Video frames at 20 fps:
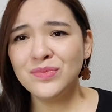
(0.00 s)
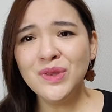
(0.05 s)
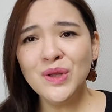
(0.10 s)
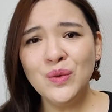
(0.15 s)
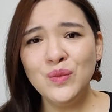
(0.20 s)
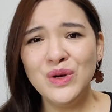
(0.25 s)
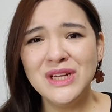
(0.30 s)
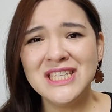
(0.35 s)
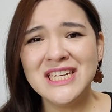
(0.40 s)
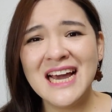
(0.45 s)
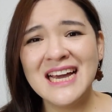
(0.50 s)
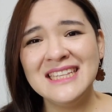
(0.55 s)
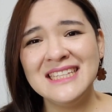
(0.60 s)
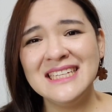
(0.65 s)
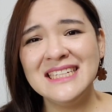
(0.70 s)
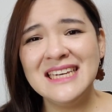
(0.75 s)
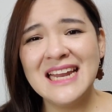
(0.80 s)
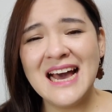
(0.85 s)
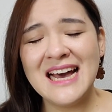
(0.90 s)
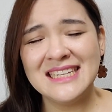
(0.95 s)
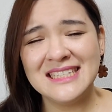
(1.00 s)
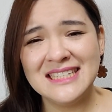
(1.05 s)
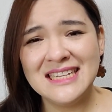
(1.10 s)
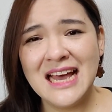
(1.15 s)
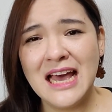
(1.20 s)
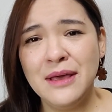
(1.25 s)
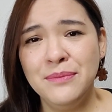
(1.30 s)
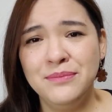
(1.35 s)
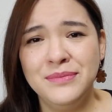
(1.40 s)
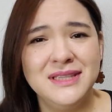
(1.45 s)
which I did last
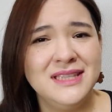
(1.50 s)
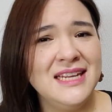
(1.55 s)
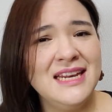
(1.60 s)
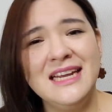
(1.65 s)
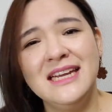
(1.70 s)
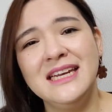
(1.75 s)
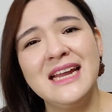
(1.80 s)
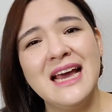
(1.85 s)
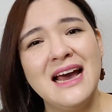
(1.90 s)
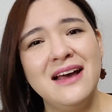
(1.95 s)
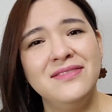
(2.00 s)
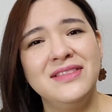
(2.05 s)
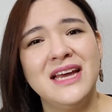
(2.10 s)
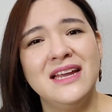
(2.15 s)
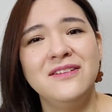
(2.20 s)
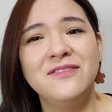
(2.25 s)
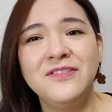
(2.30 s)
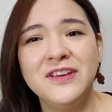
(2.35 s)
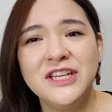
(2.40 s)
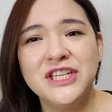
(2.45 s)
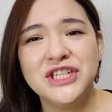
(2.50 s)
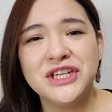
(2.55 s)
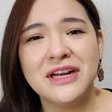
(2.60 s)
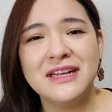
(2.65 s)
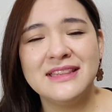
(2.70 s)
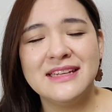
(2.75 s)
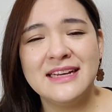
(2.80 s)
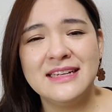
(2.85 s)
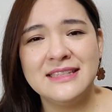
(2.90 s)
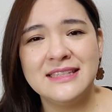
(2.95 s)
time, but they didn't have that feature
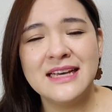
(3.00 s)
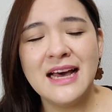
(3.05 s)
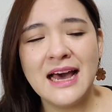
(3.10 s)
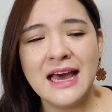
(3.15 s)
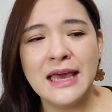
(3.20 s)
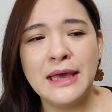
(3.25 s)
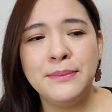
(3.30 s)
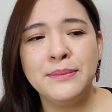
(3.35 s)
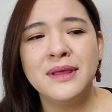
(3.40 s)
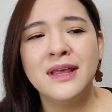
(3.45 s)
at that time.